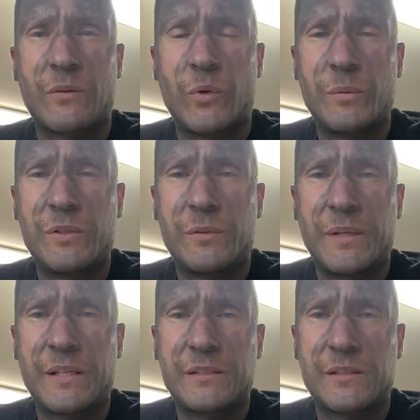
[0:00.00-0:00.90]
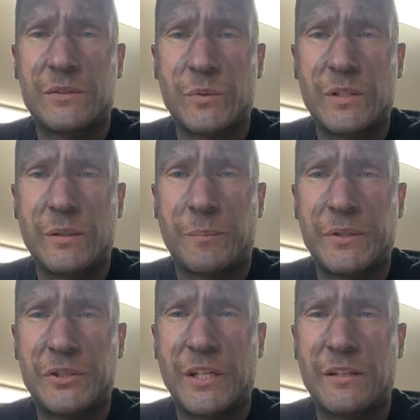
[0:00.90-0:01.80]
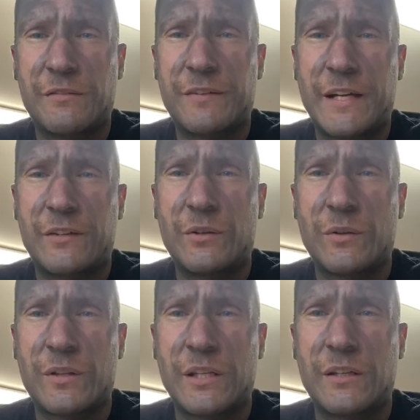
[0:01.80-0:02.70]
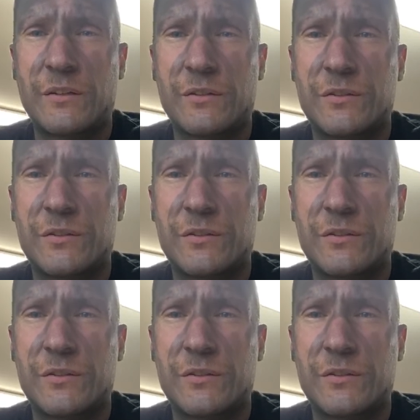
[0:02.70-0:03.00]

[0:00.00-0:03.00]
Dominguez says, really appreciate the fact you don't think you're